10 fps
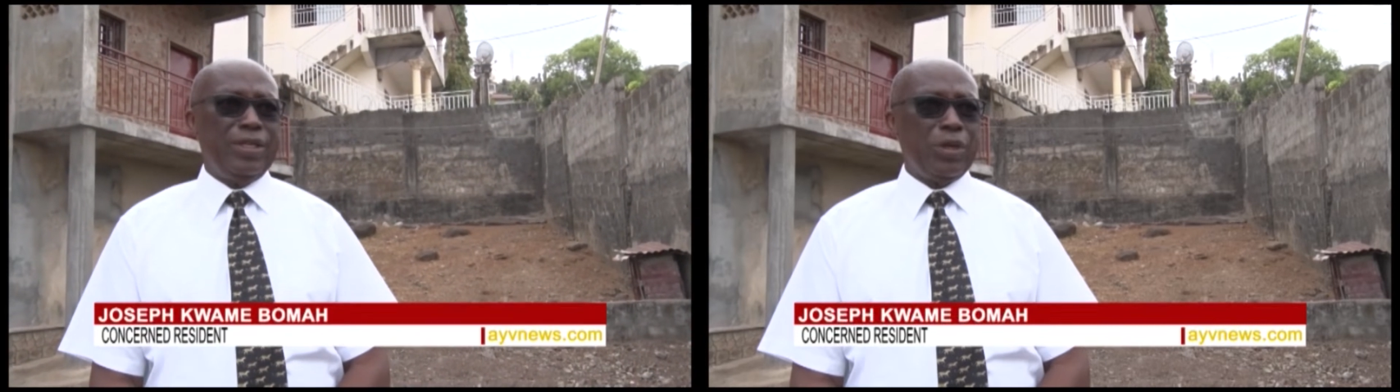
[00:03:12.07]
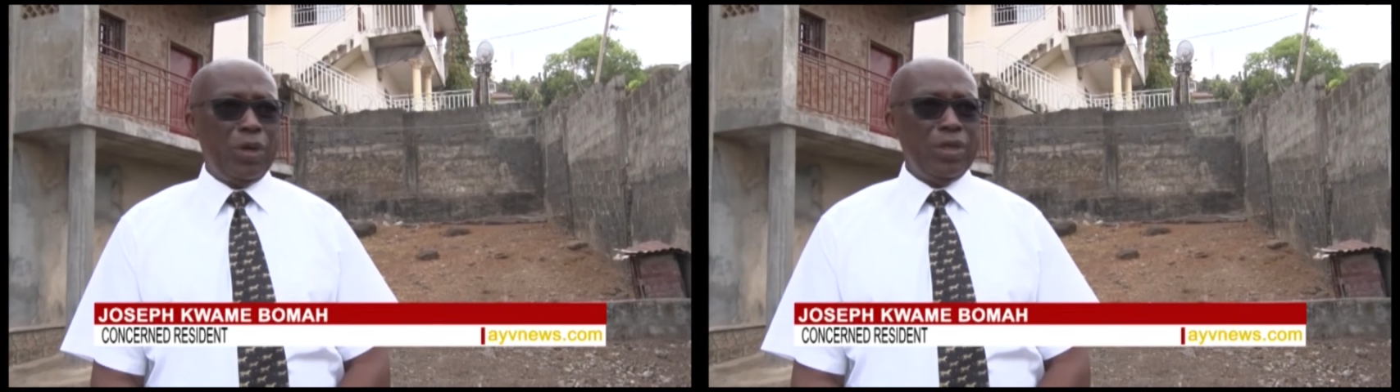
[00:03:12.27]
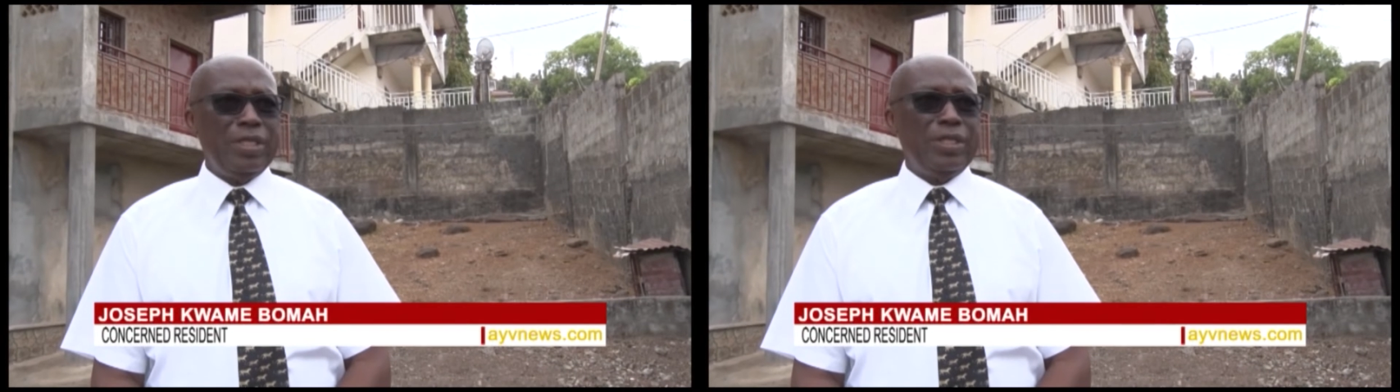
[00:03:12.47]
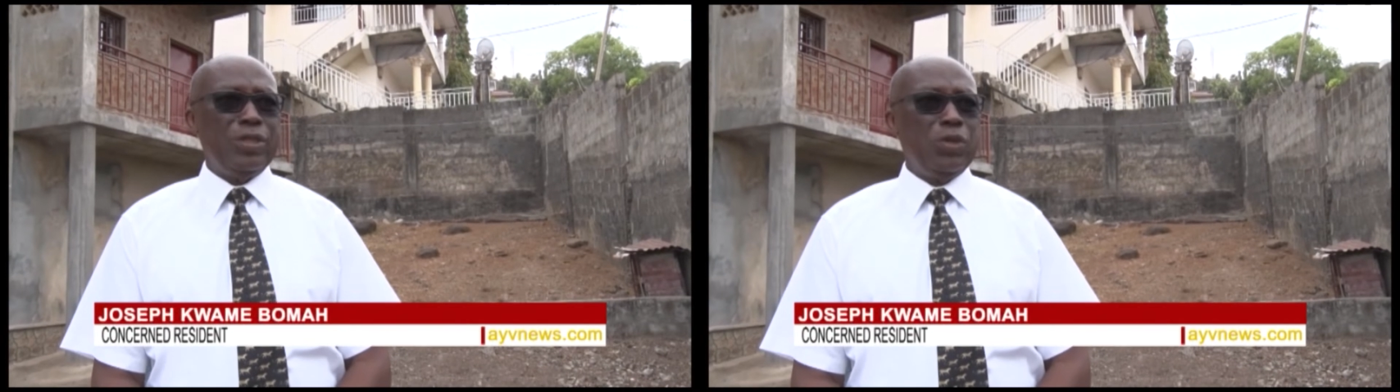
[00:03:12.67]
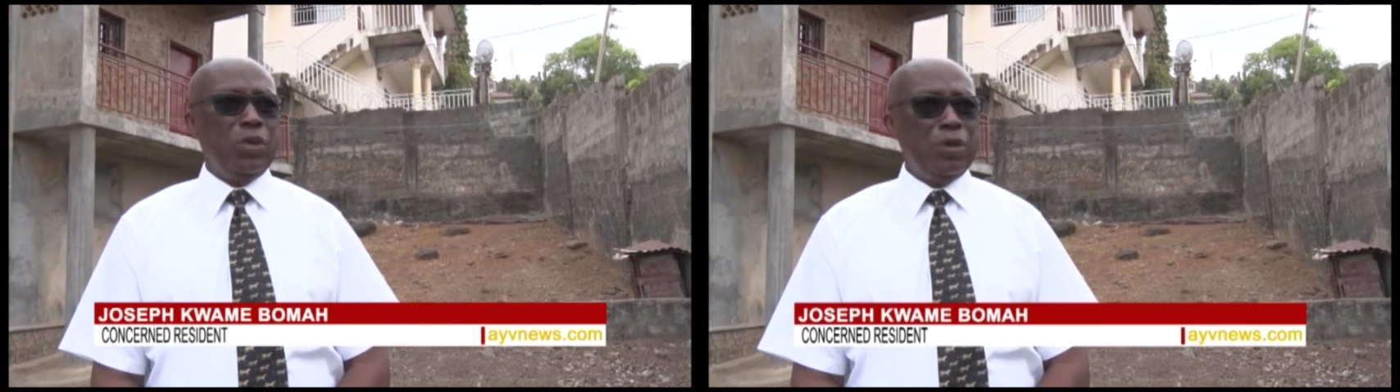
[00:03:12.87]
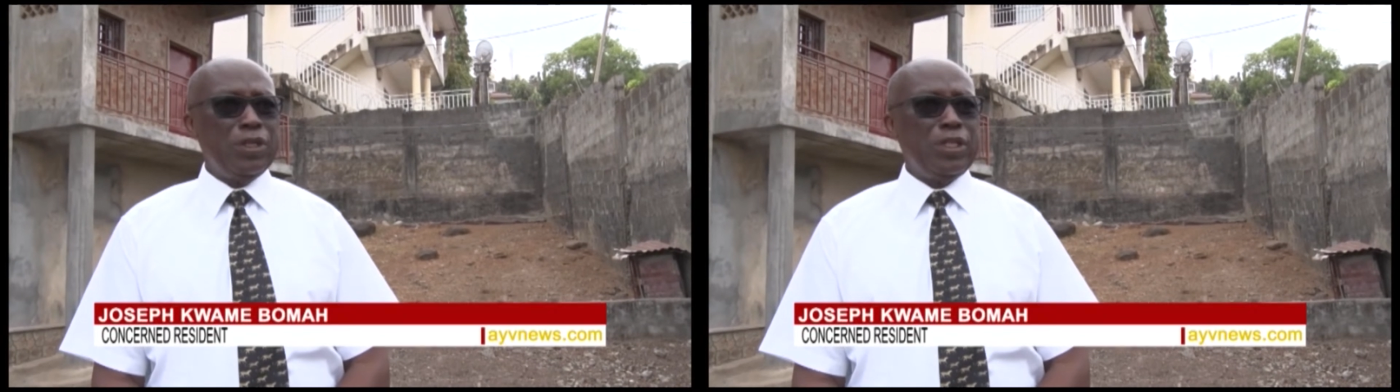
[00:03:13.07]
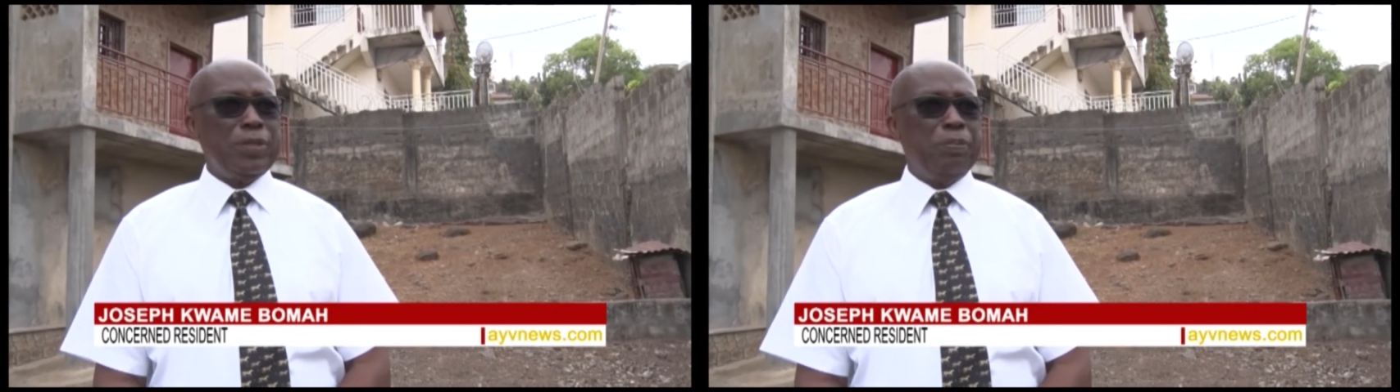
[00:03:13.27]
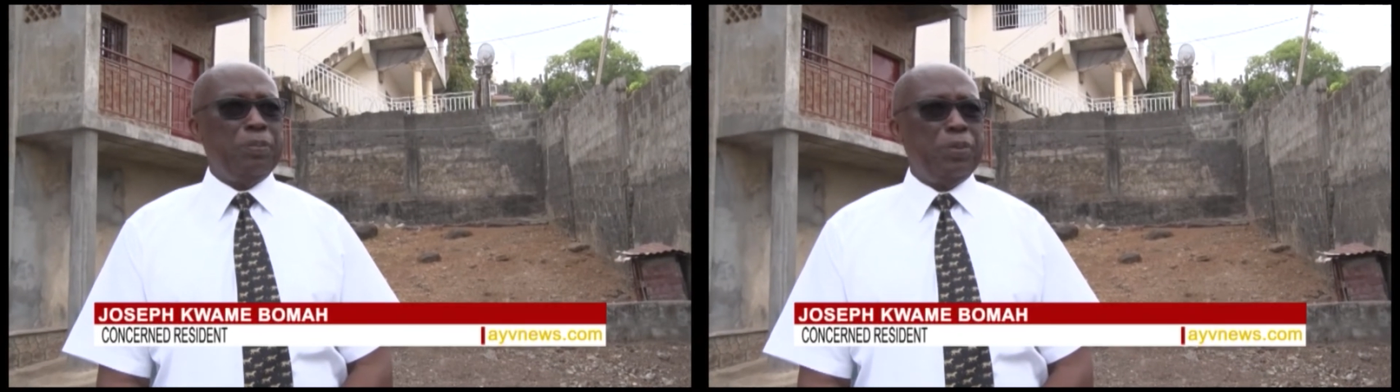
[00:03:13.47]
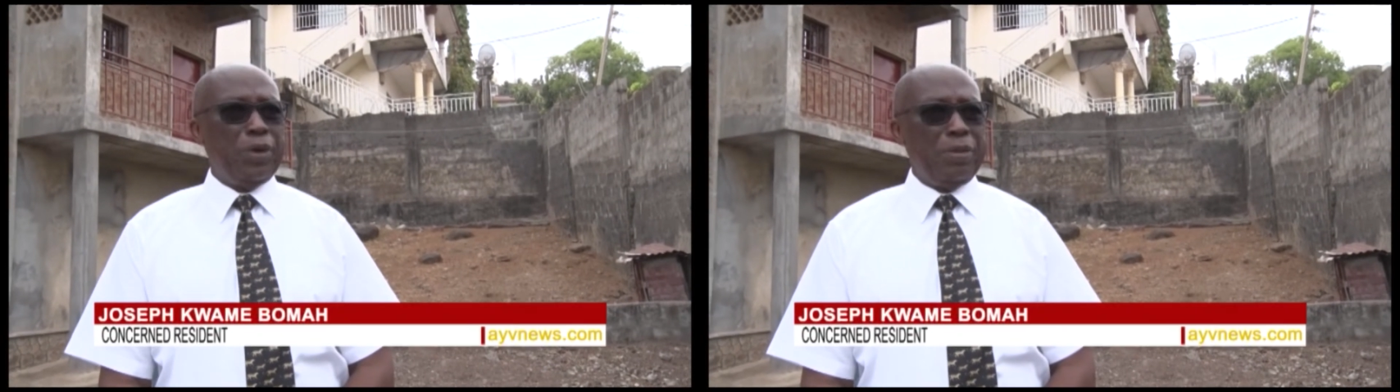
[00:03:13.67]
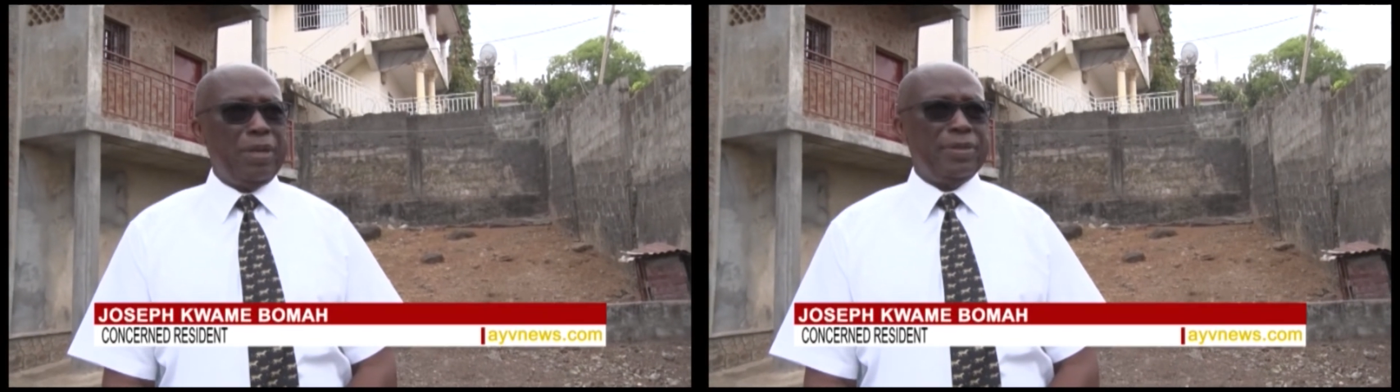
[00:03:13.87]
causing so much
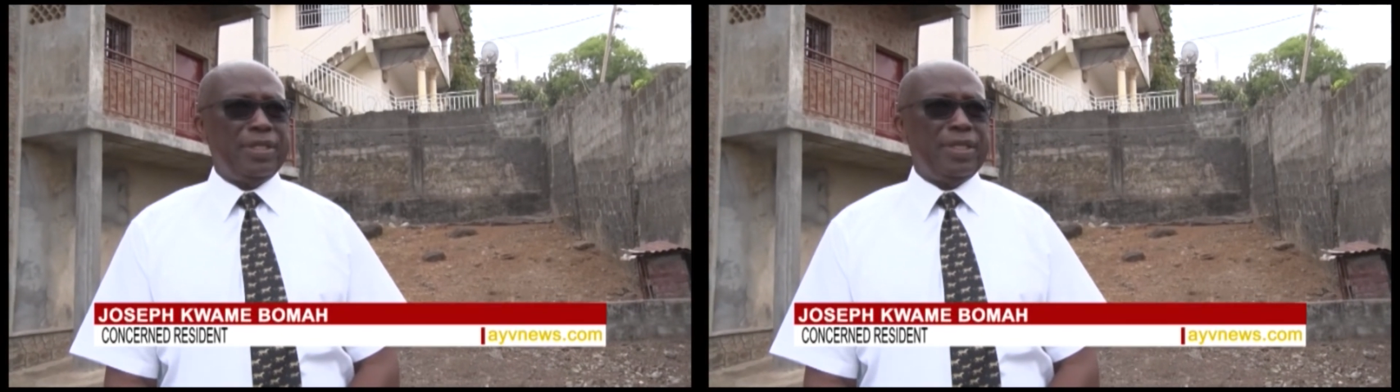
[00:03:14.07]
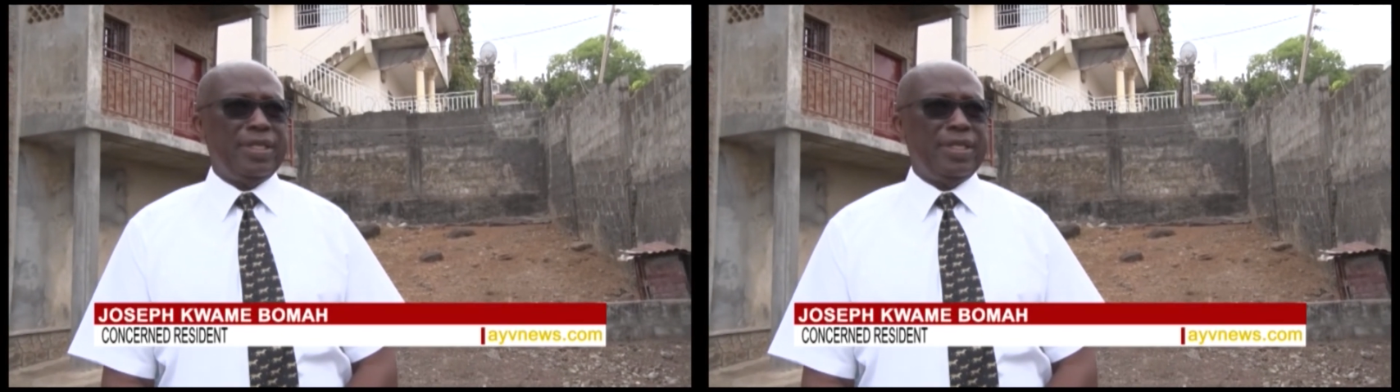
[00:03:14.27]
problems